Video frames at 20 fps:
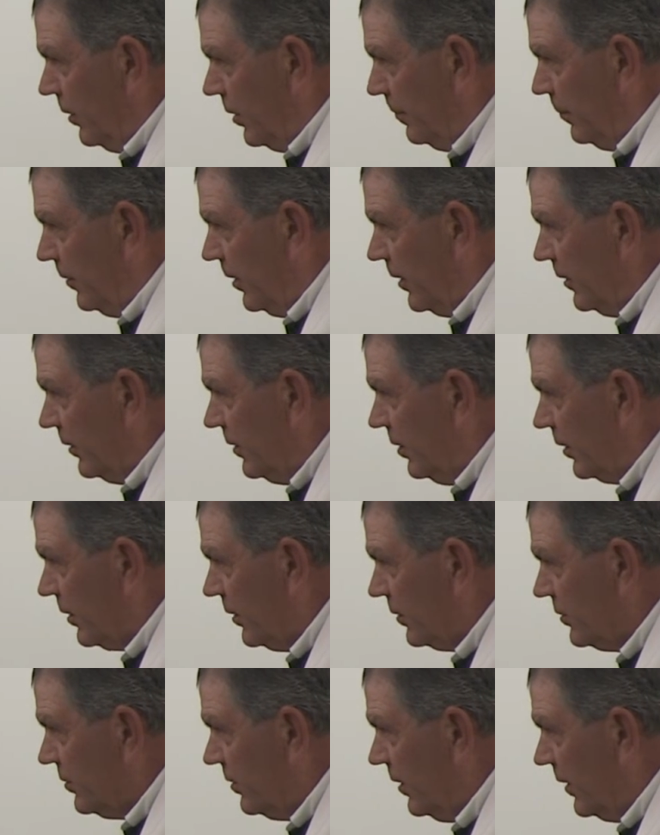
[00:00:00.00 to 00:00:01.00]
airplane
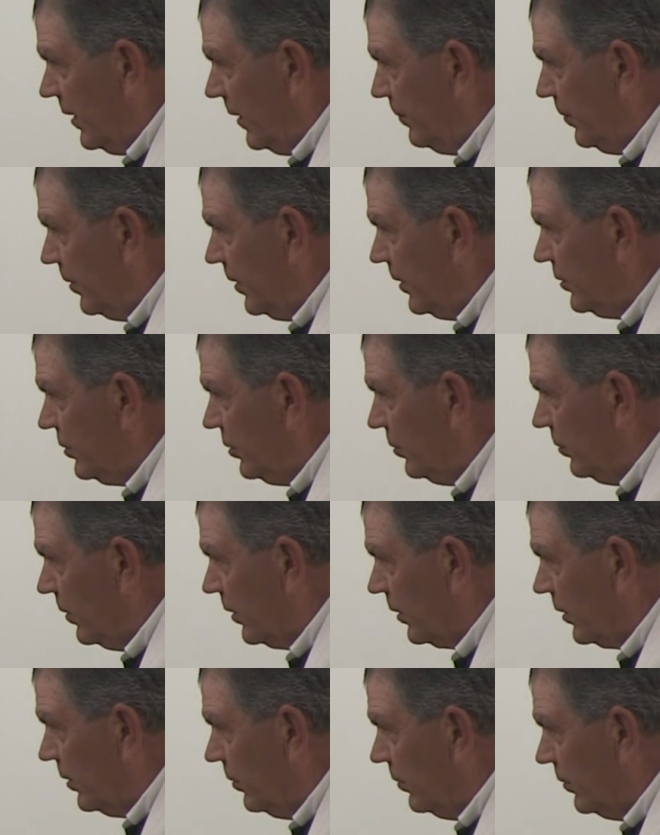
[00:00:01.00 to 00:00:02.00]
tickets to any place you
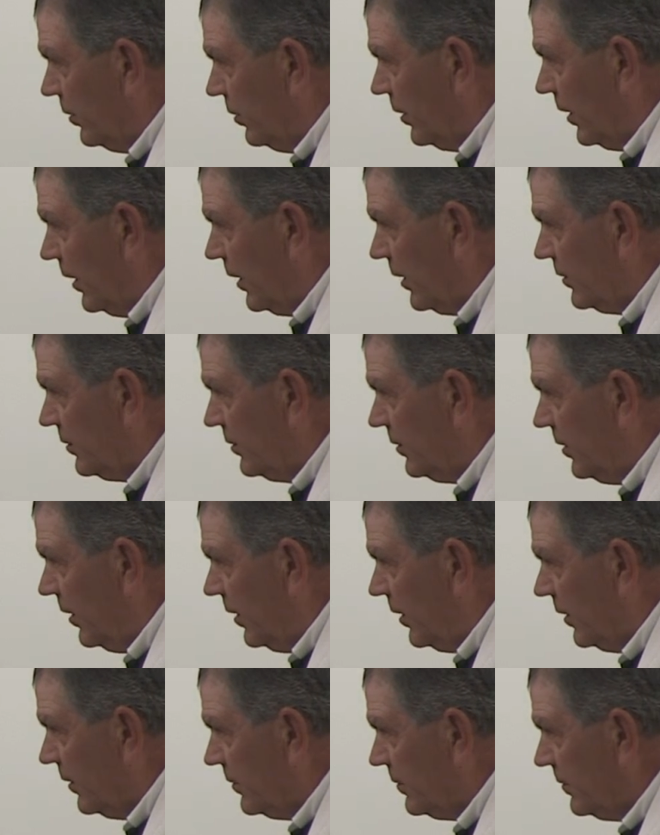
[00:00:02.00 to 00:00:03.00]
want to go in the United
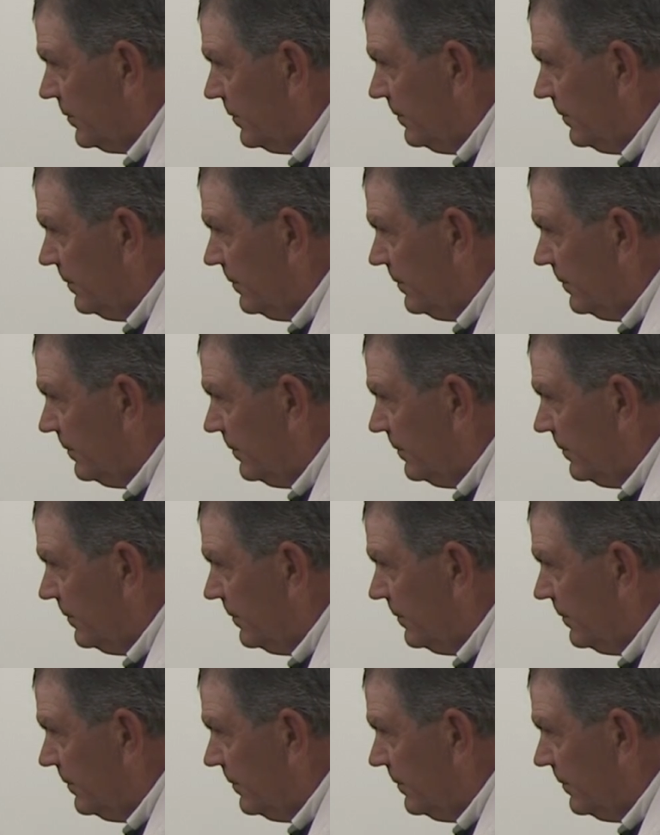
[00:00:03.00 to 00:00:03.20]
States.